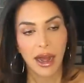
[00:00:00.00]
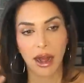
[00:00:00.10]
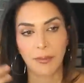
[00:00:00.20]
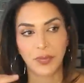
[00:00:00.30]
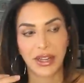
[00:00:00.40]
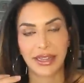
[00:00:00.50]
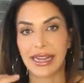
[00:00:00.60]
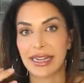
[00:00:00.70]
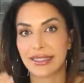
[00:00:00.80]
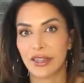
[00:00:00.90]
um, in
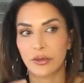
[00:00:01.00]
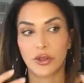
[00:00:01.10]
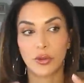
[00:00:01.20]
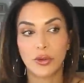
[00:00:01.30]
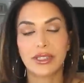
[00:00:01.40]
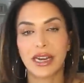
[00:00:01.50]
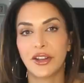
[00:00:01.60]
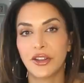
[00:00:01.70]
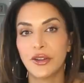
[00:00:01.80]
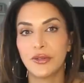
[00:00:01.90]
the S E O tools that
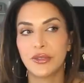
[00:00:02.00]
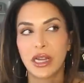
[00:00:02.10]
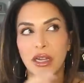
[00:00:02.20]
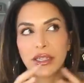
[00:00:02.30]
I use